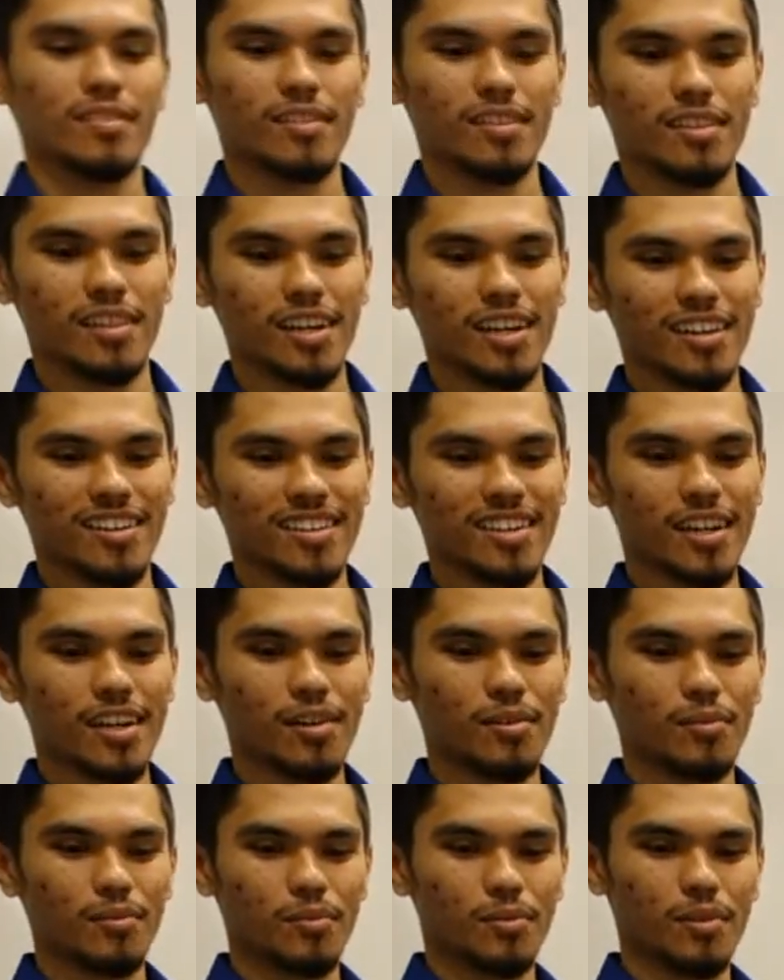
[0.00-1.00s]
Now
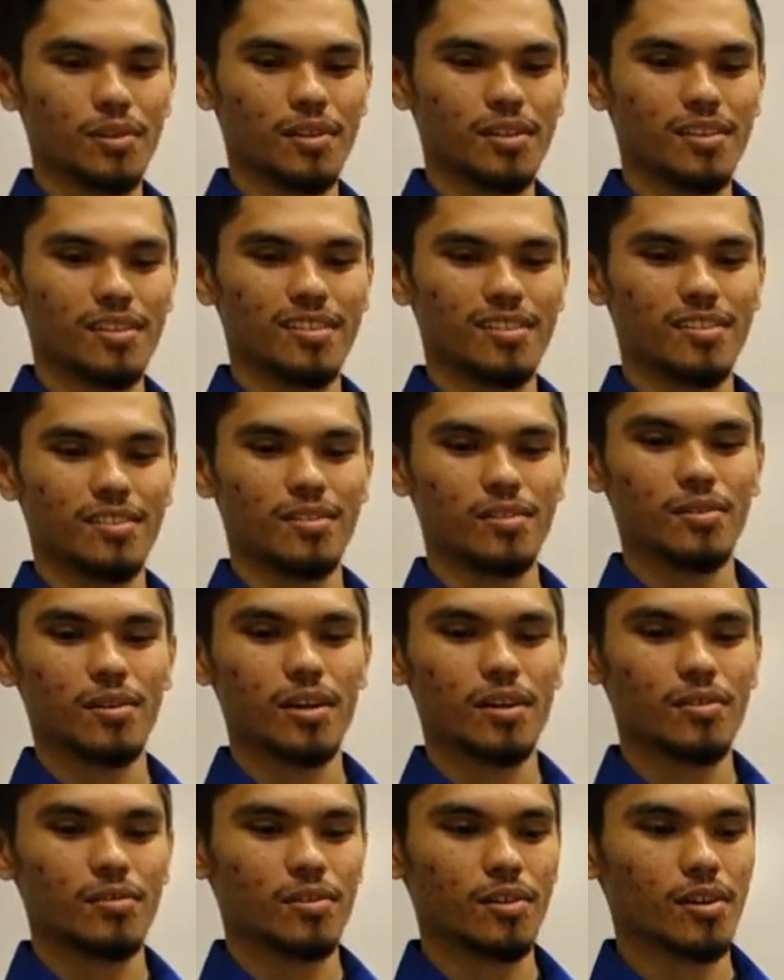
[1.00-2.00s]
that we know
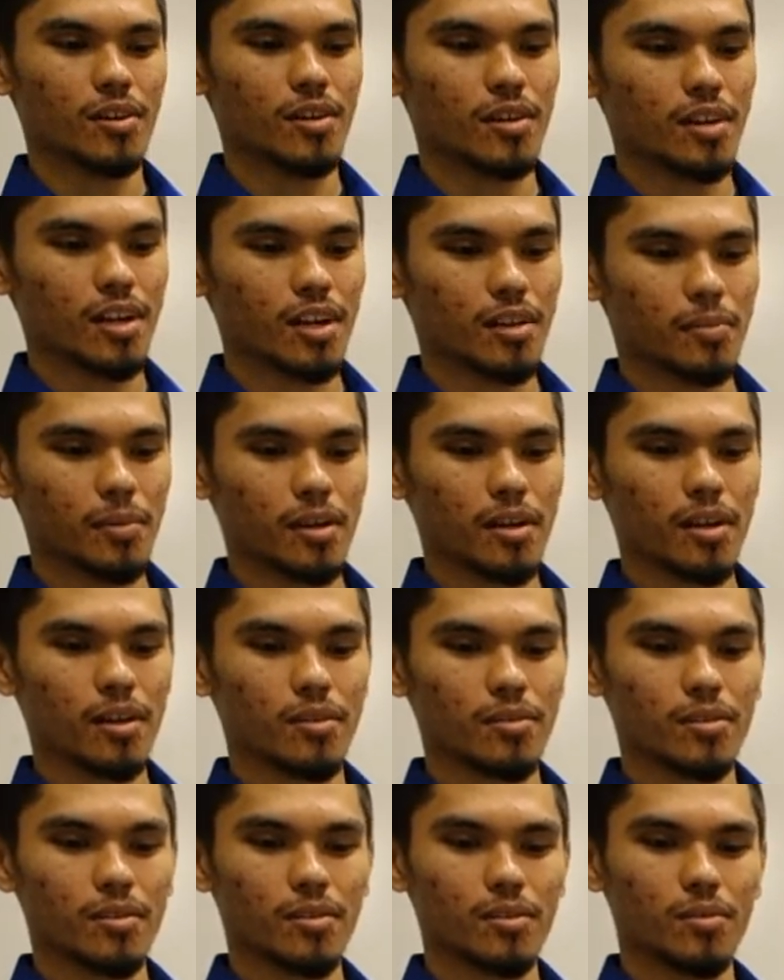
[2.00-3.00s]
how to draw an anime
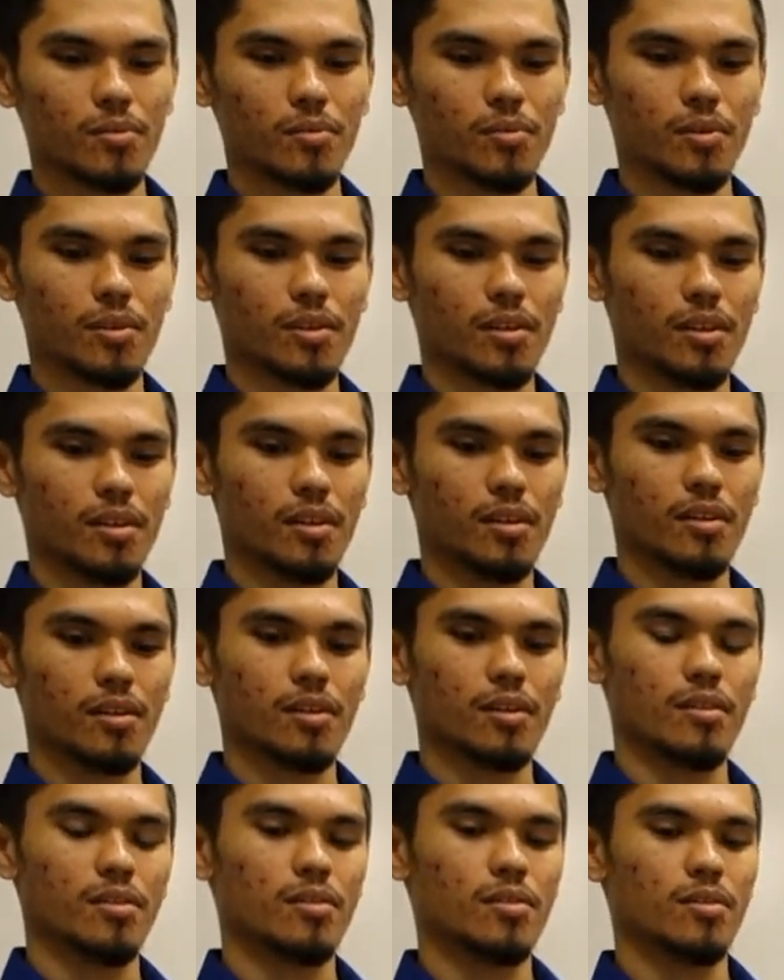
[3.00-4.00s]
character, we
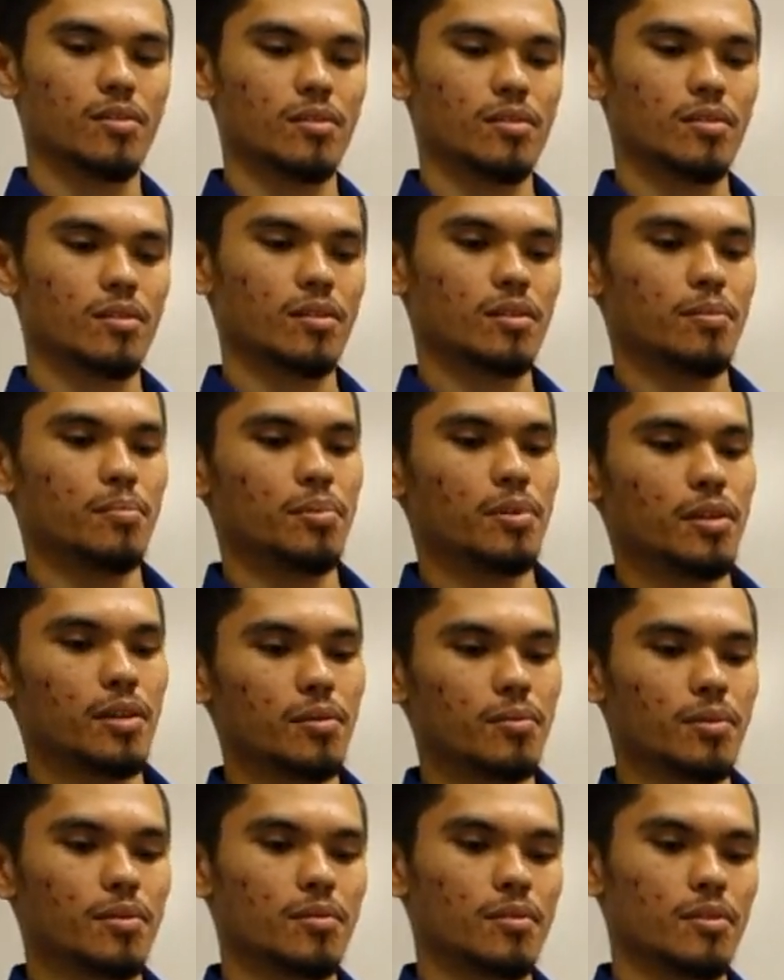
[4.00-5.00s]
can complete
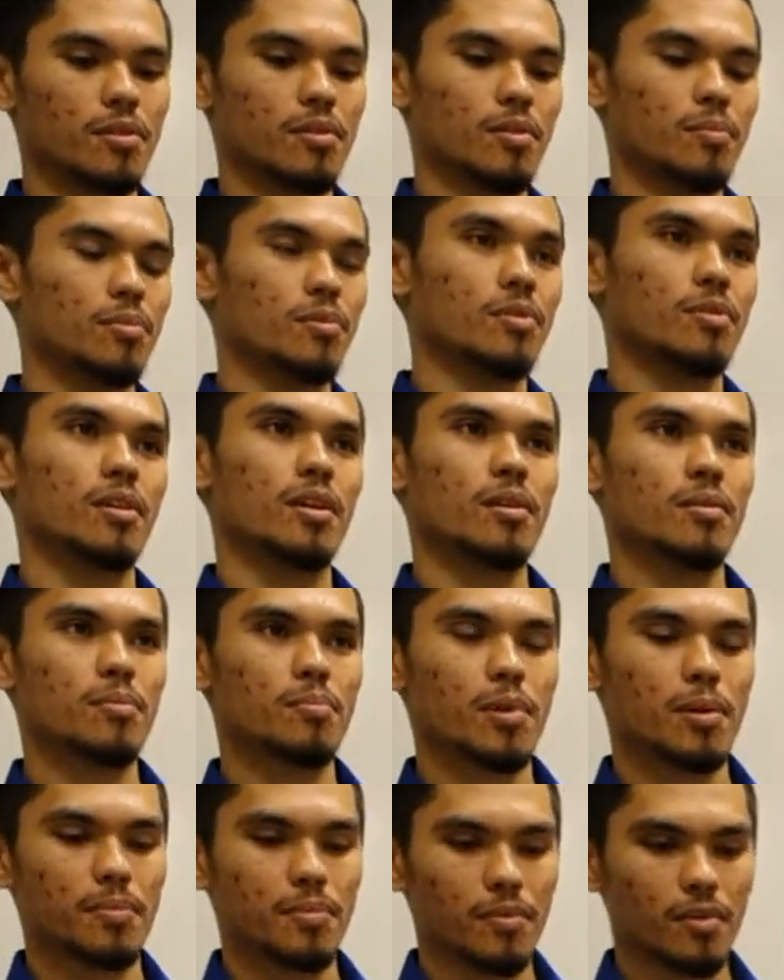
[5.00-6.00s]
it with 3 simple steps:
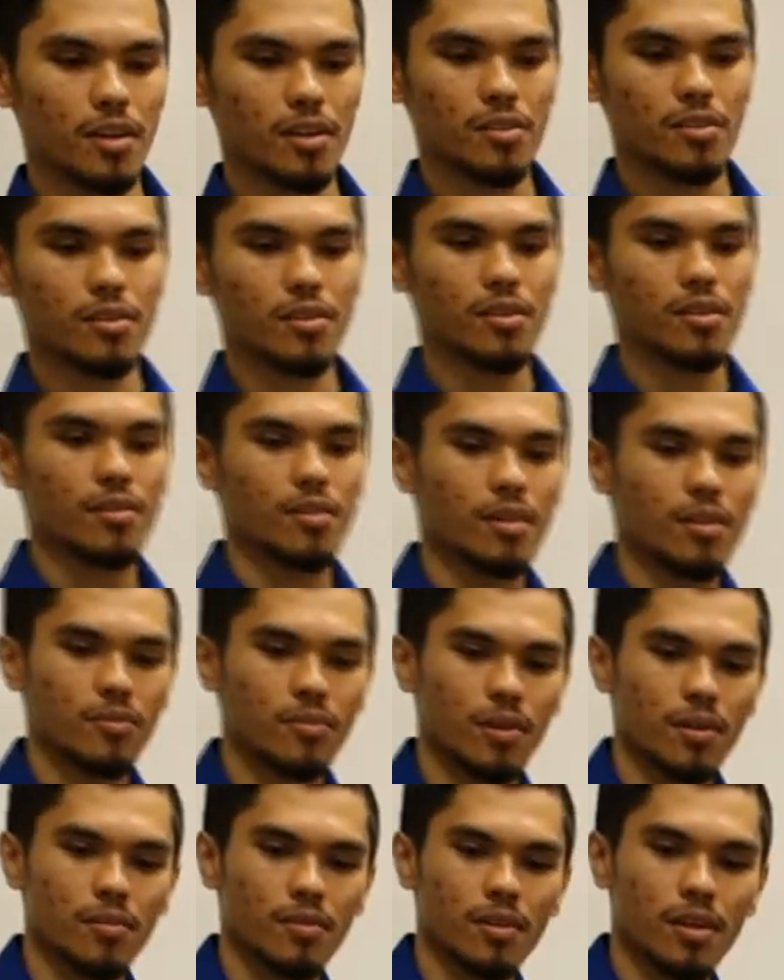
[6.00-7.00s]
preparation,
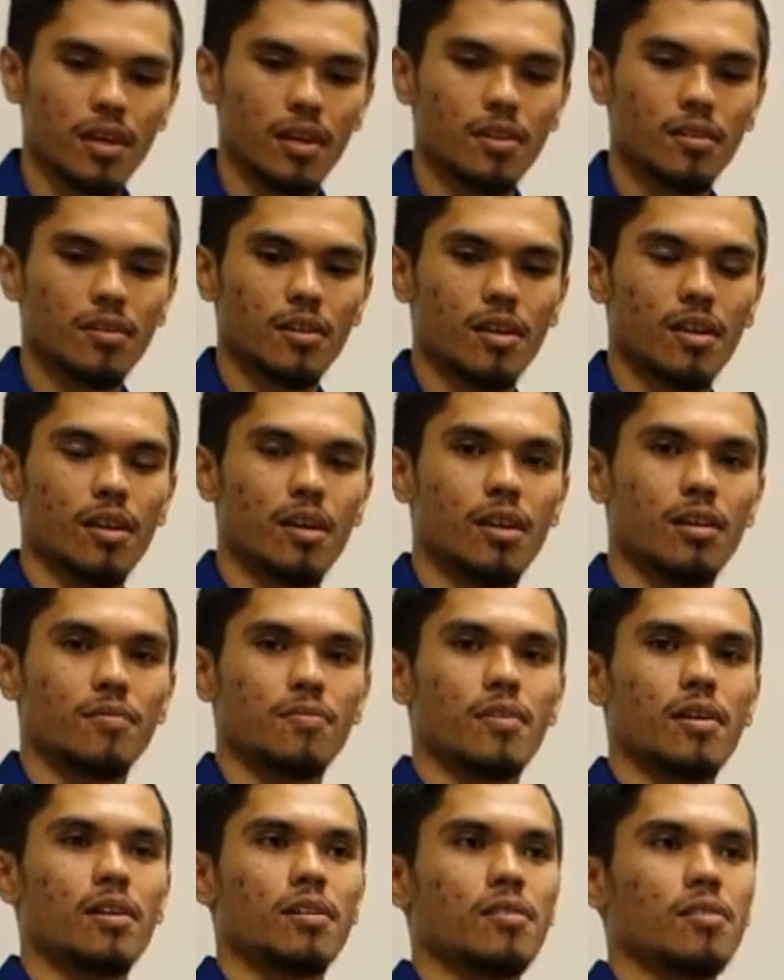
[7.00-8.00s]
rough sketch, and
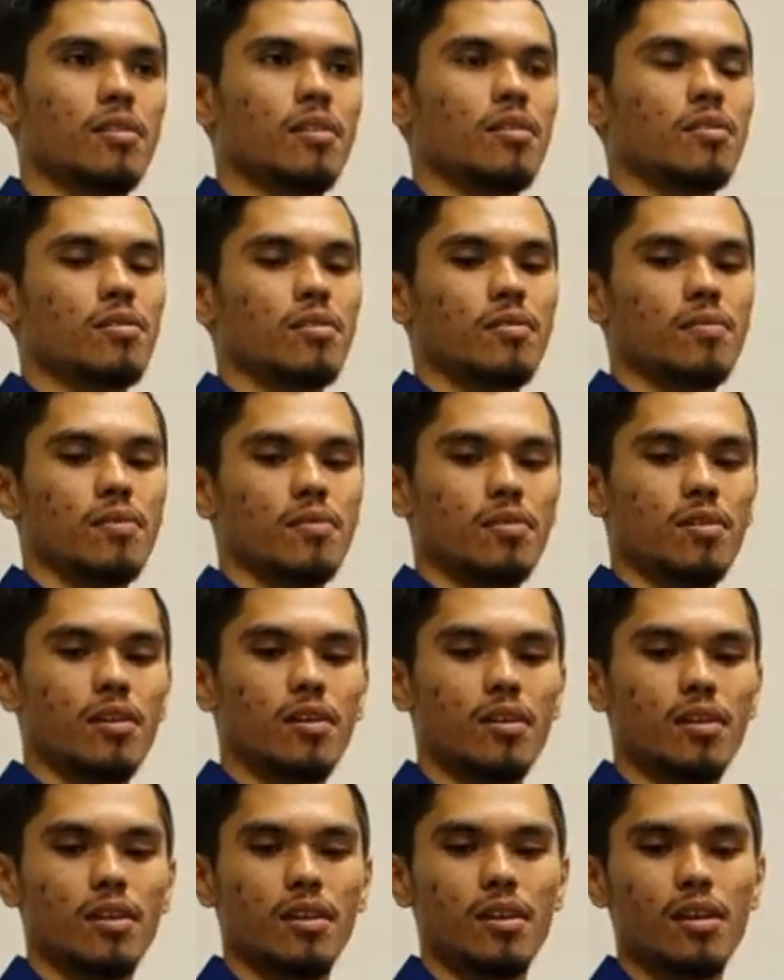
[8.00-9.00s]
finalization of the
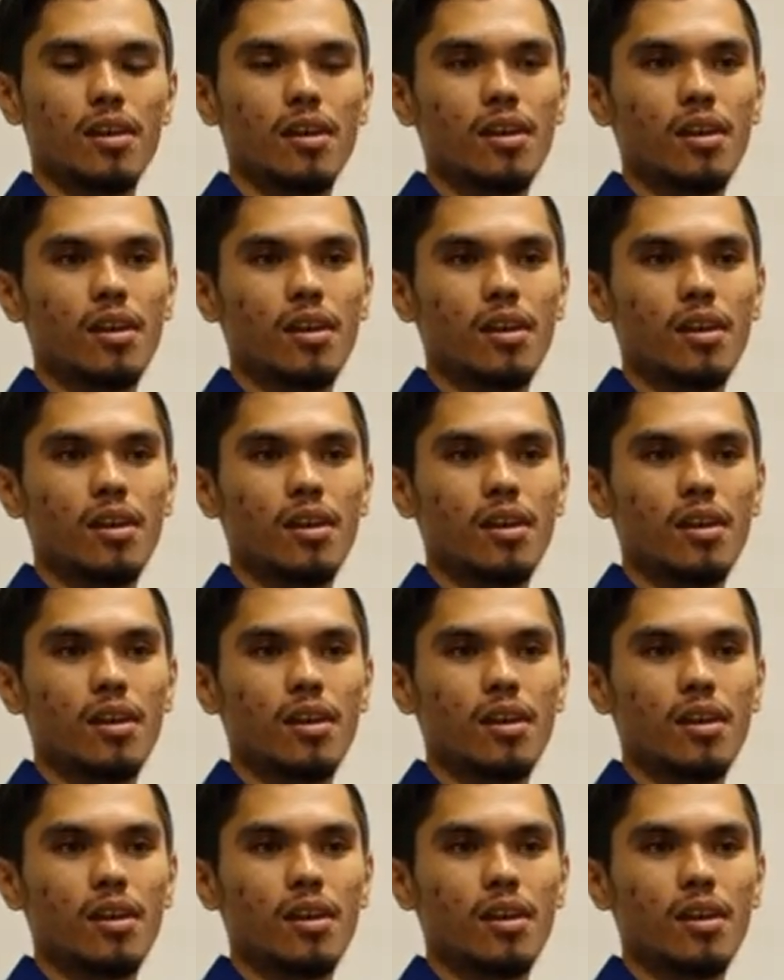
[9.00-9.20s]
drawing.